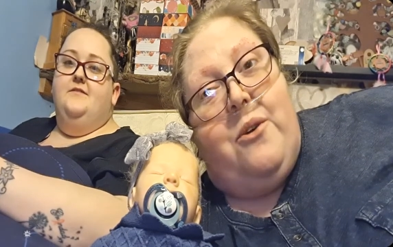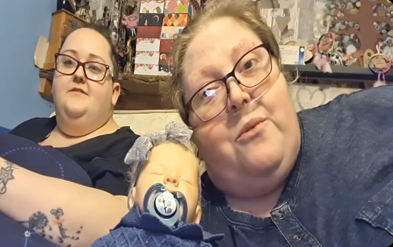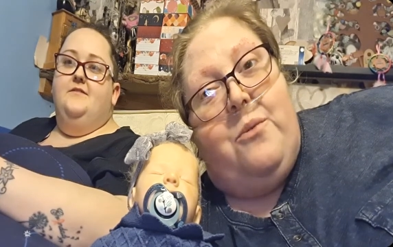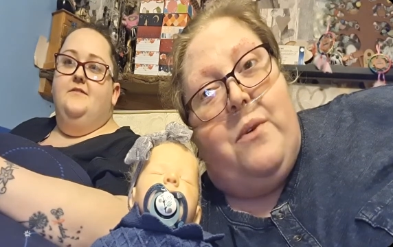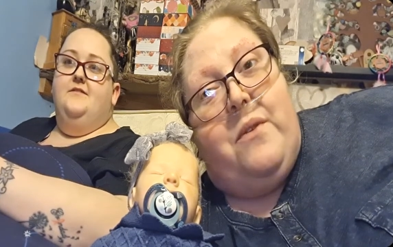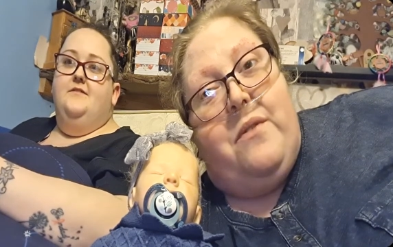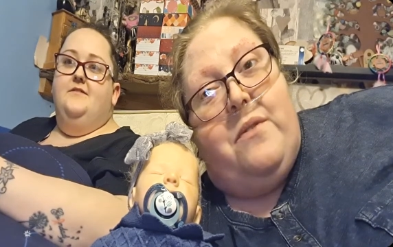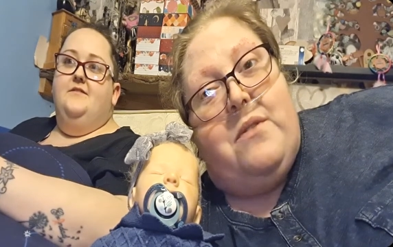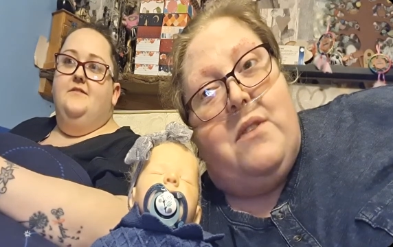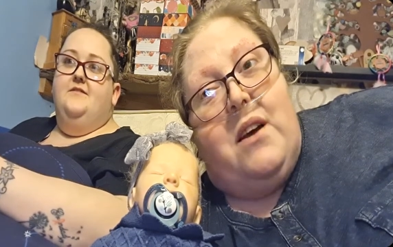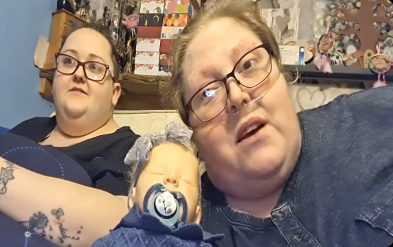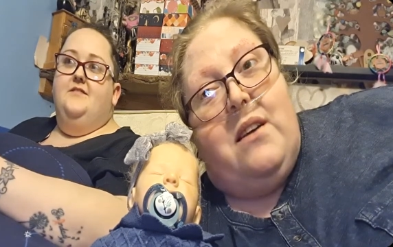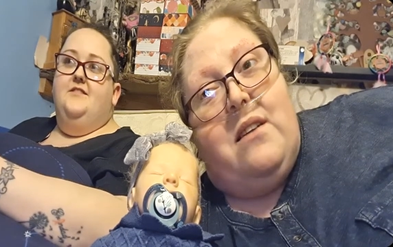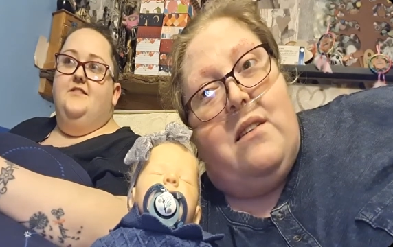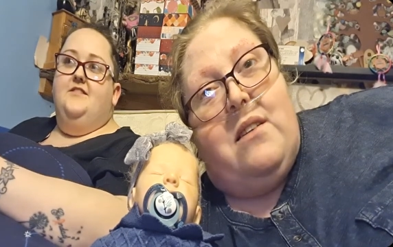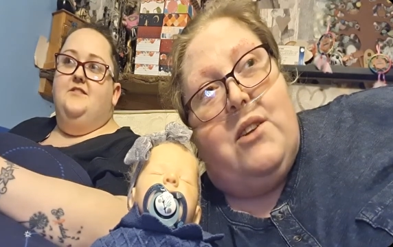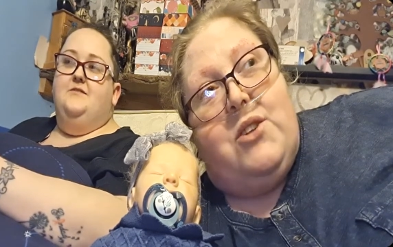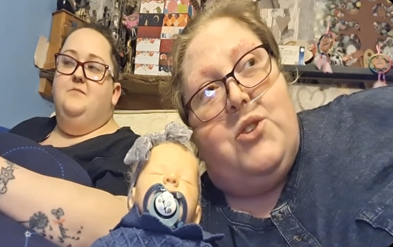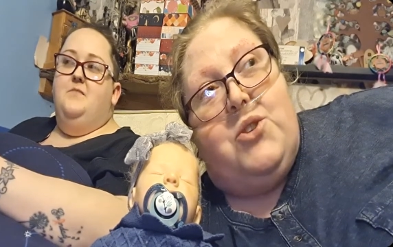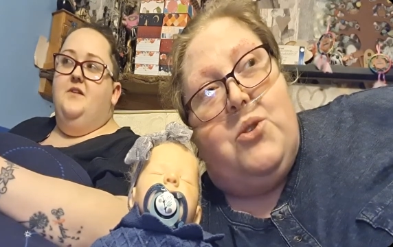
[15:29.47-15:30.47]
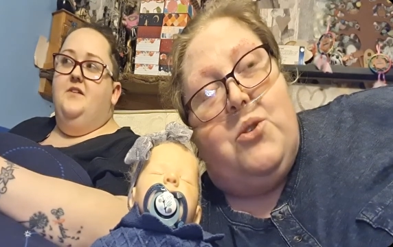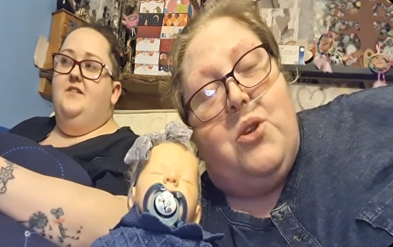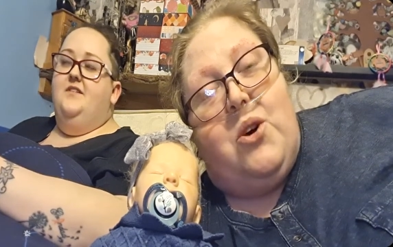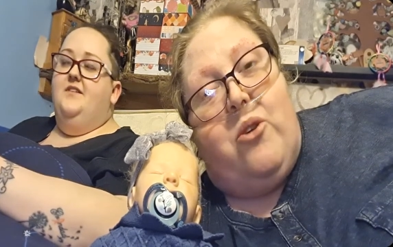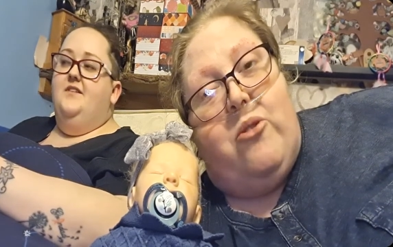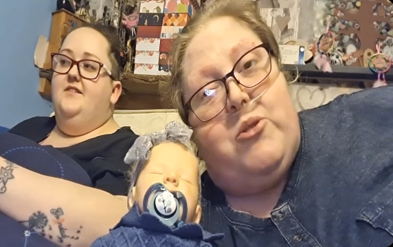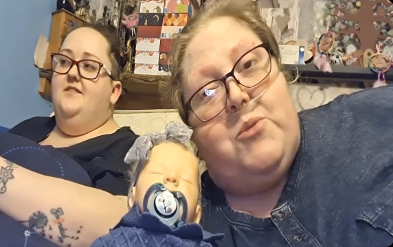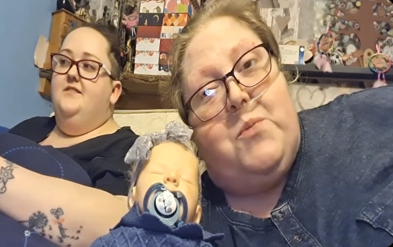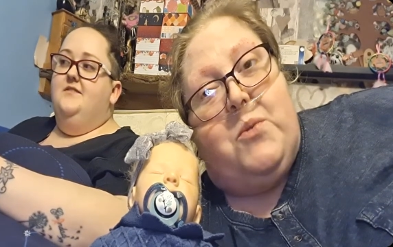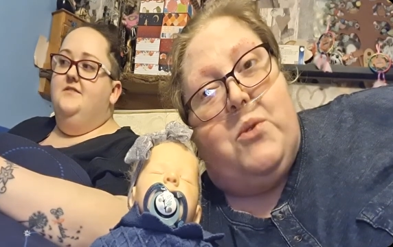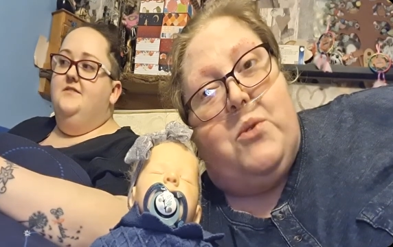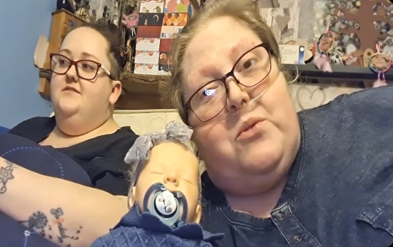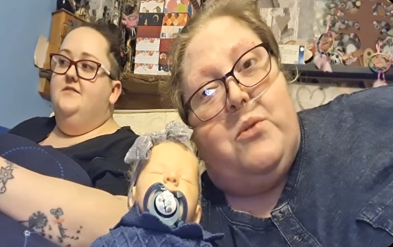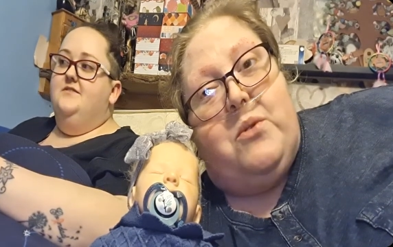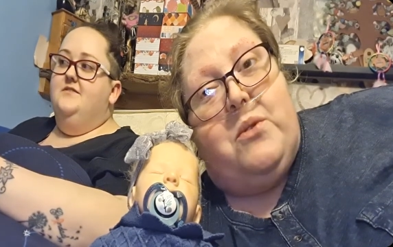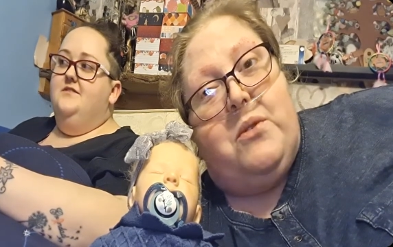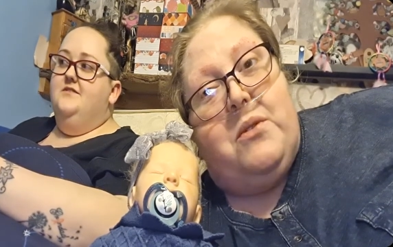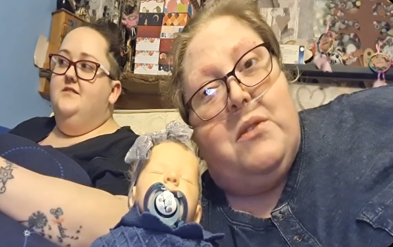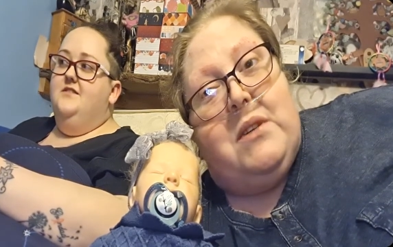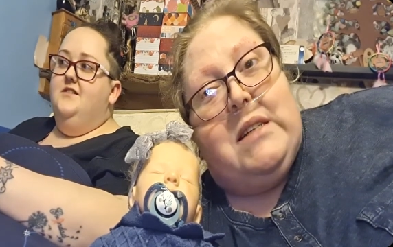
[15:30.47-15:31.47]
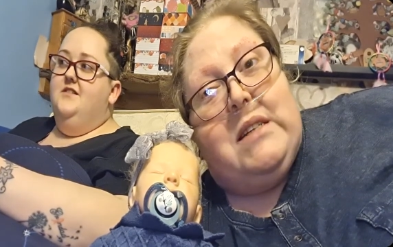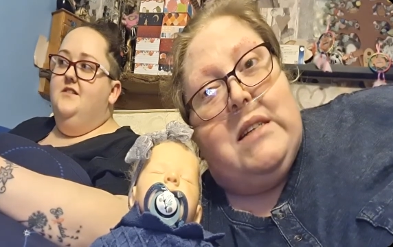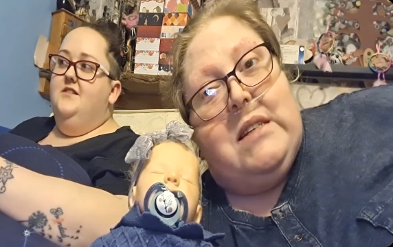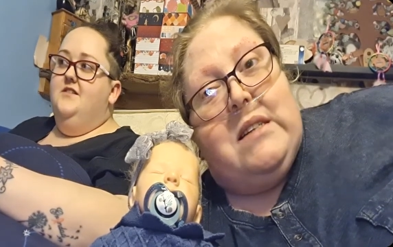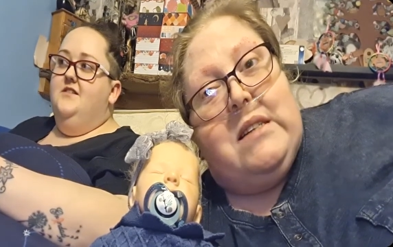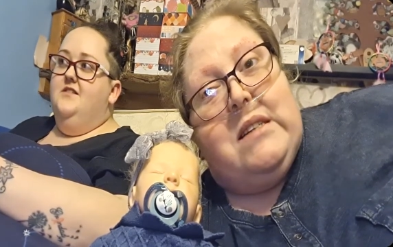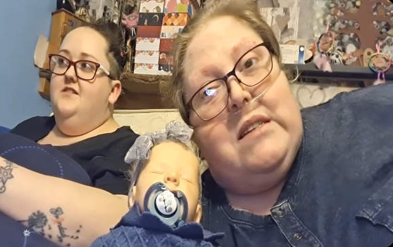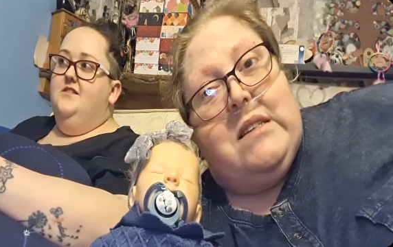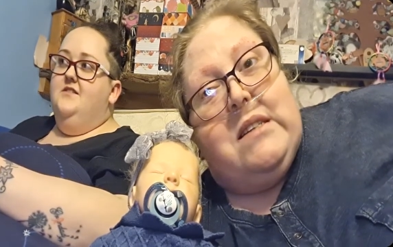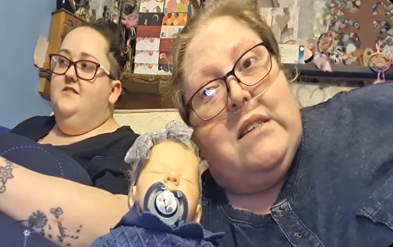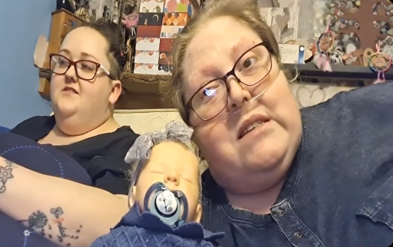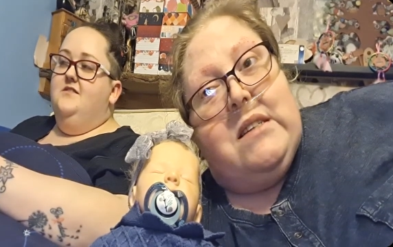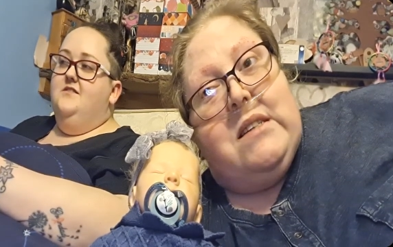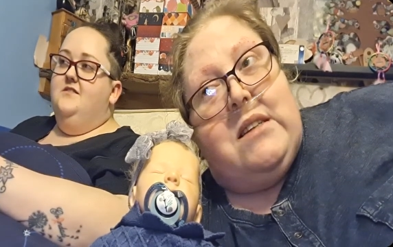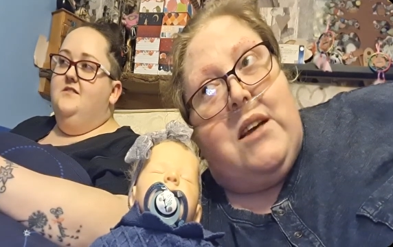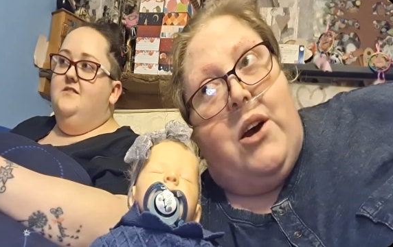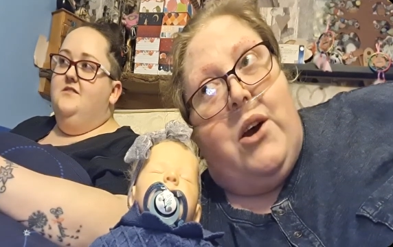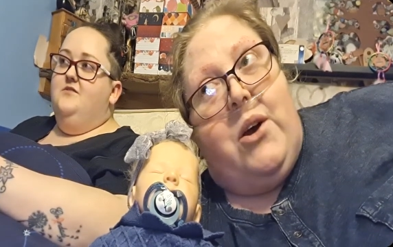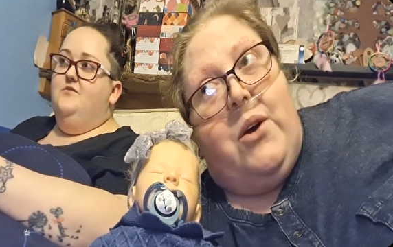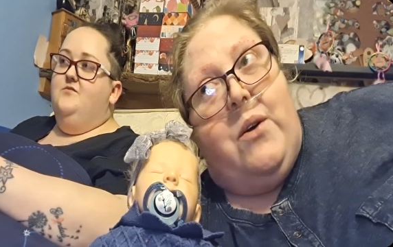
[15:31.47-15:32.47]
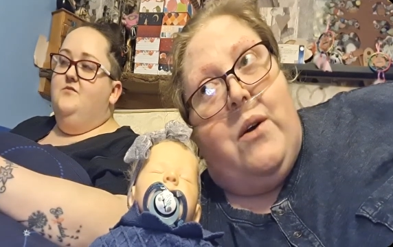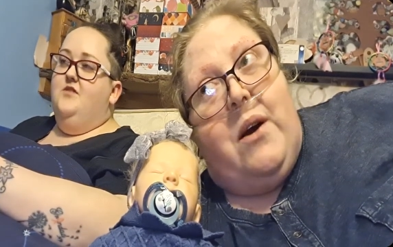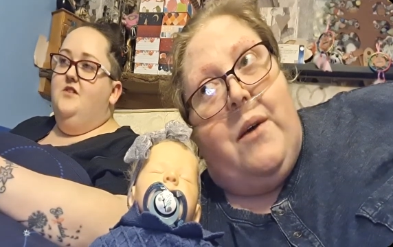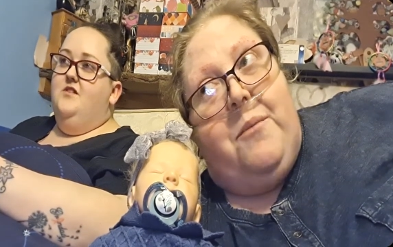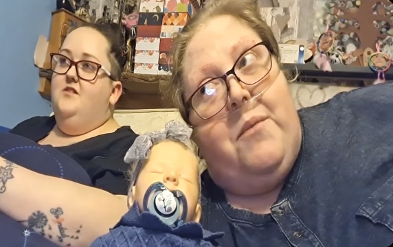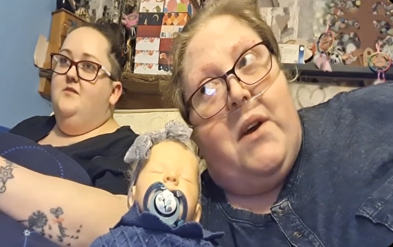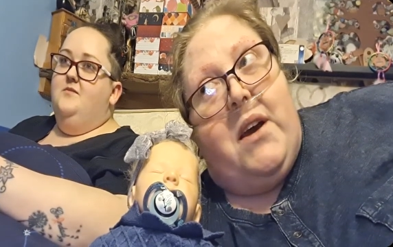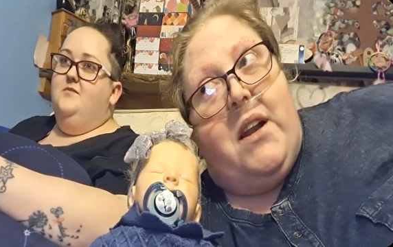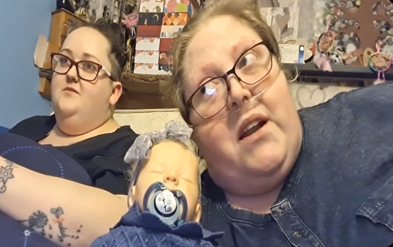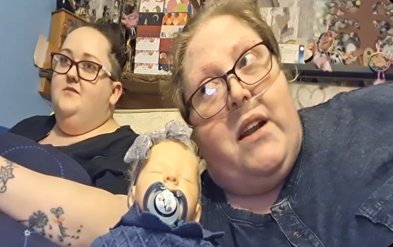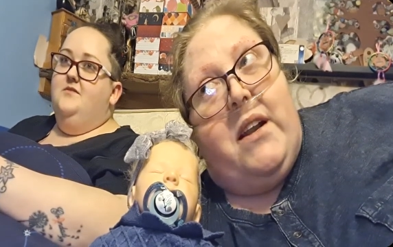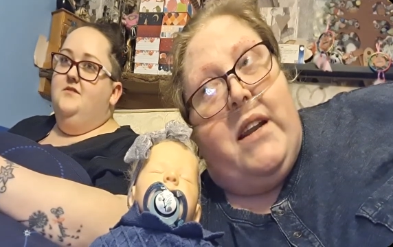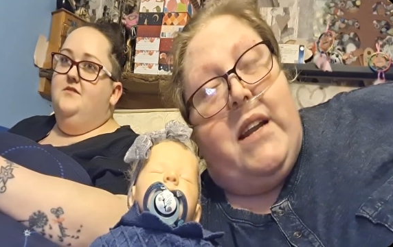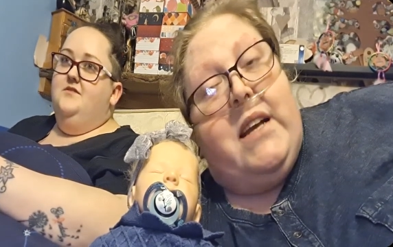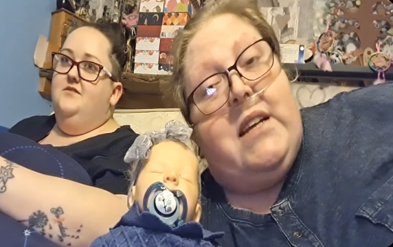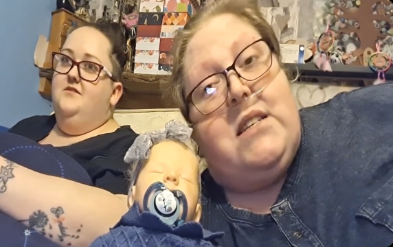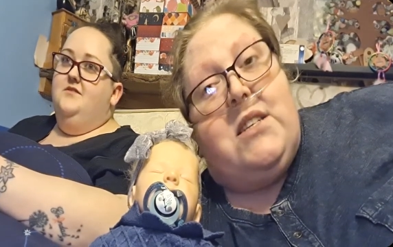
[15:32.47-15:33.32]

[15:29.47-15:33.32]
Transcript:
Speaker 1: go with, like to the hospital. So I'm gonna need